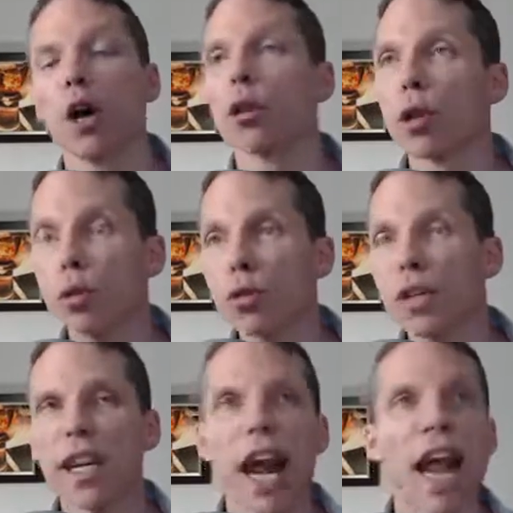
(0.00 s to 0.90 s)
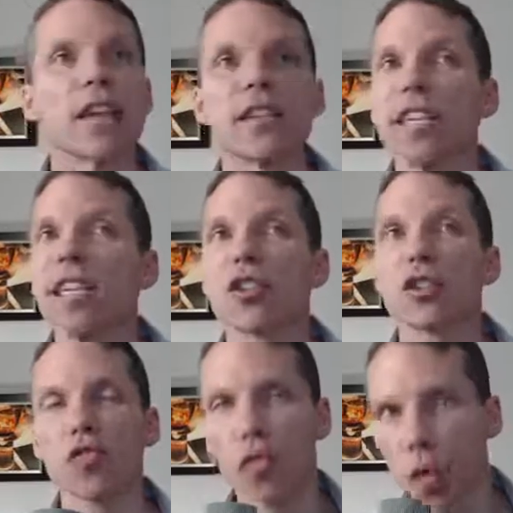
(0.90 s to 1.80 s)
looted and
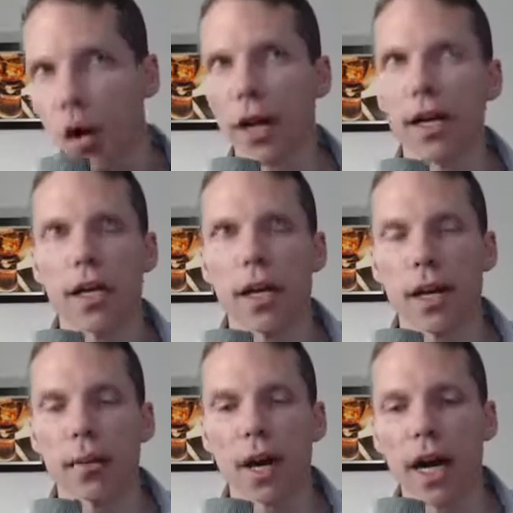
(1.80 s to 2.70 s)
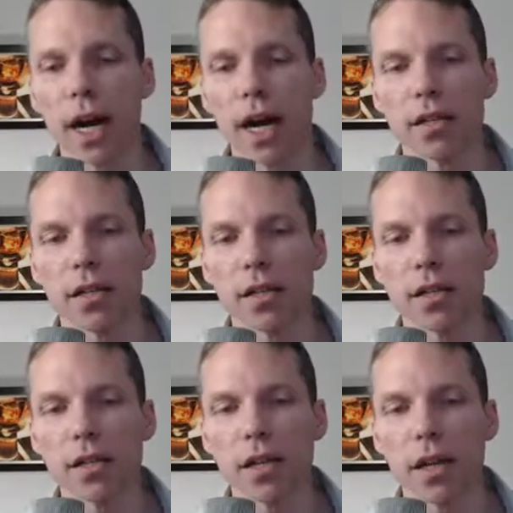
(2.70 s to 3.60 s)
destroyed by
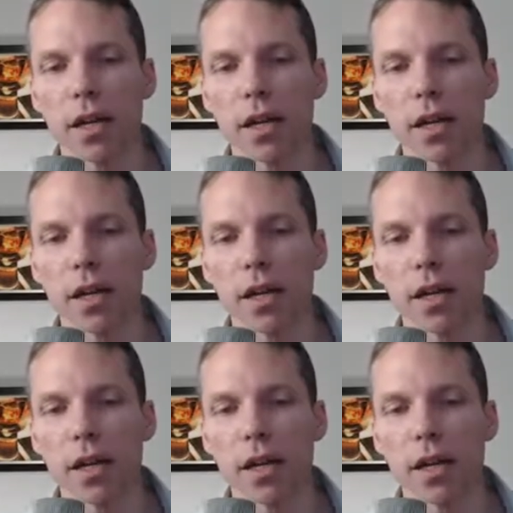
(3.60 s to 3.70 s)
ISIS,